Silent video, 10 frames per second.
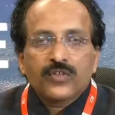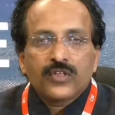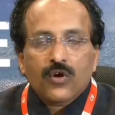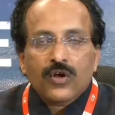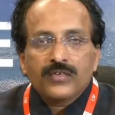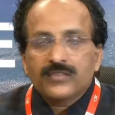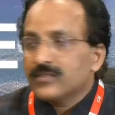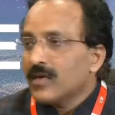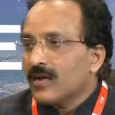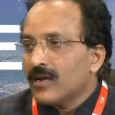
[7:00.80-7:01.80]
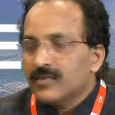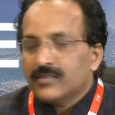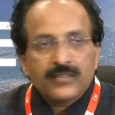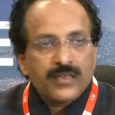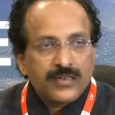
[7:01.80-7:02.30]
on the rockets, the
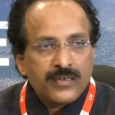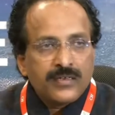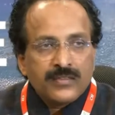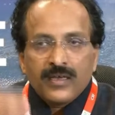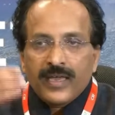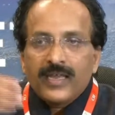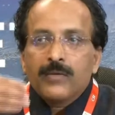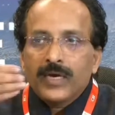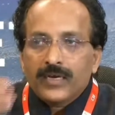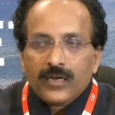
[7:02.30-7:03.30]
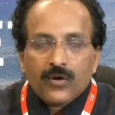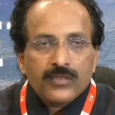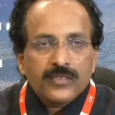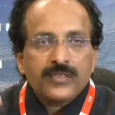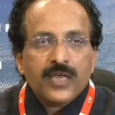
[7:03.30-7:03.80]
satellites, then the enabling
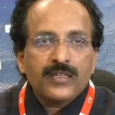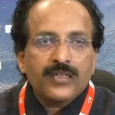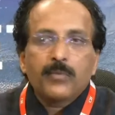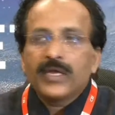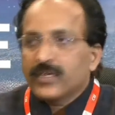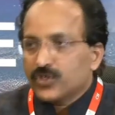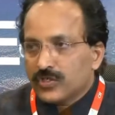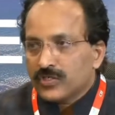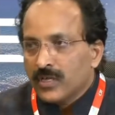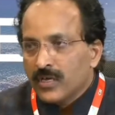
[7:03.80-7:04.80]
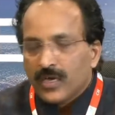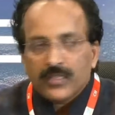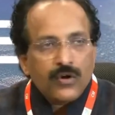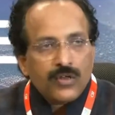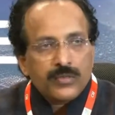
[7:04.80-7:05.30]
technologies and the applications. I
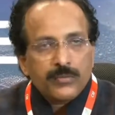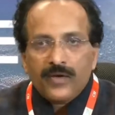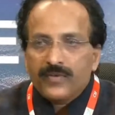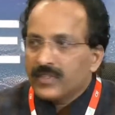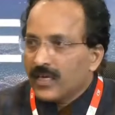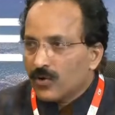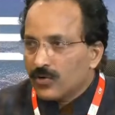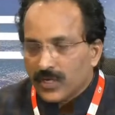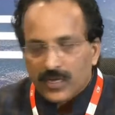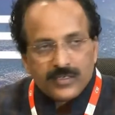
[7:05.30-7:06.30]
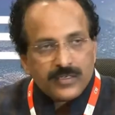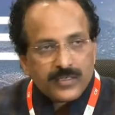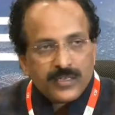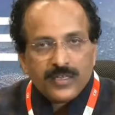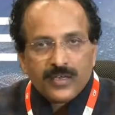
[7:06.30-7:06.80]
think all of them have their own
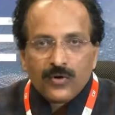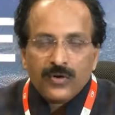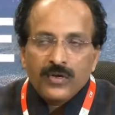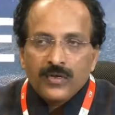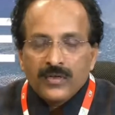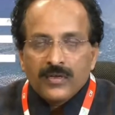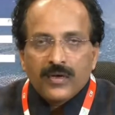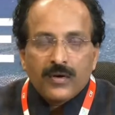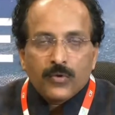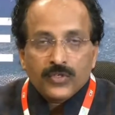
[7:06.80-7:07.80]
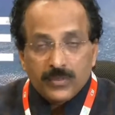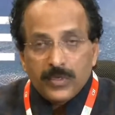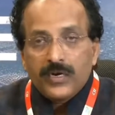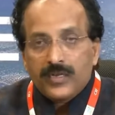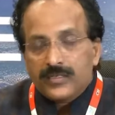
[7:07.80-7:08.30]
challenges and their own
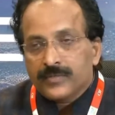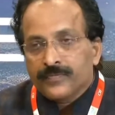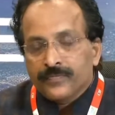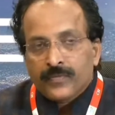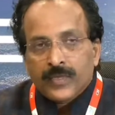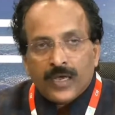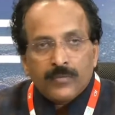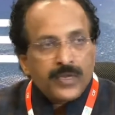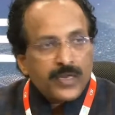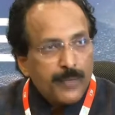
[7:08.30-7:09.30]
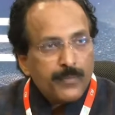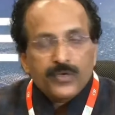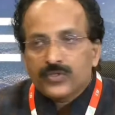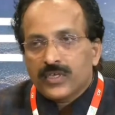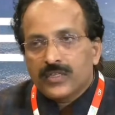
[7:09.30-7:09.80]
possibilities. I'm very happy
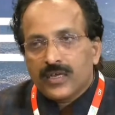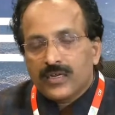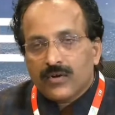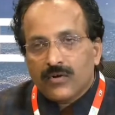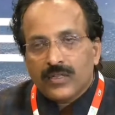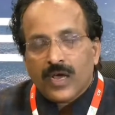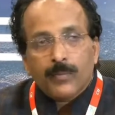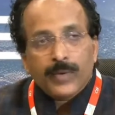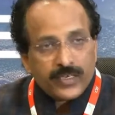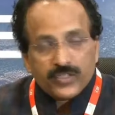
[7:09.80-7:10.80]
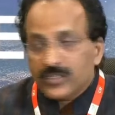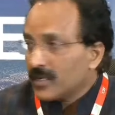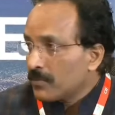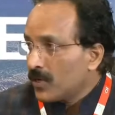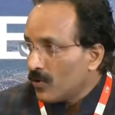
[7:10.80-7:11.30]
to see that on the application
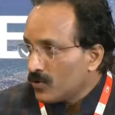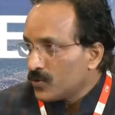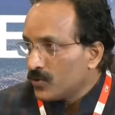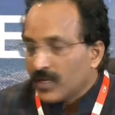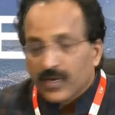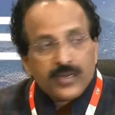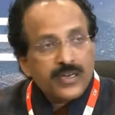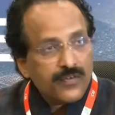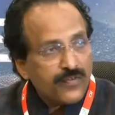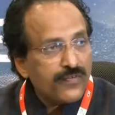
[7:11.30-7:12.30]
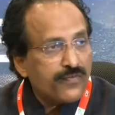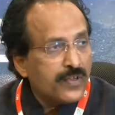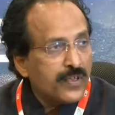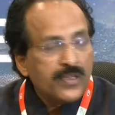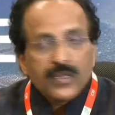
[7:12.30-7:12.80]
segment also, there are enough of
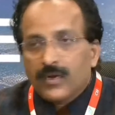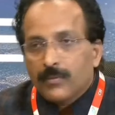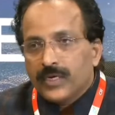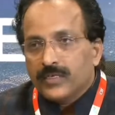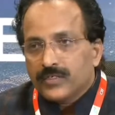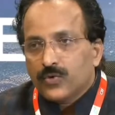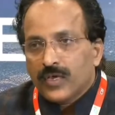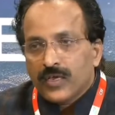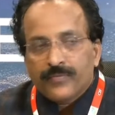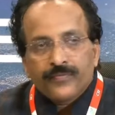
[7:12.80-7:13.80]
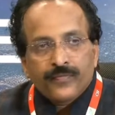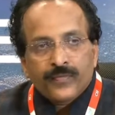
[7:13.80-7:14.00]
companies today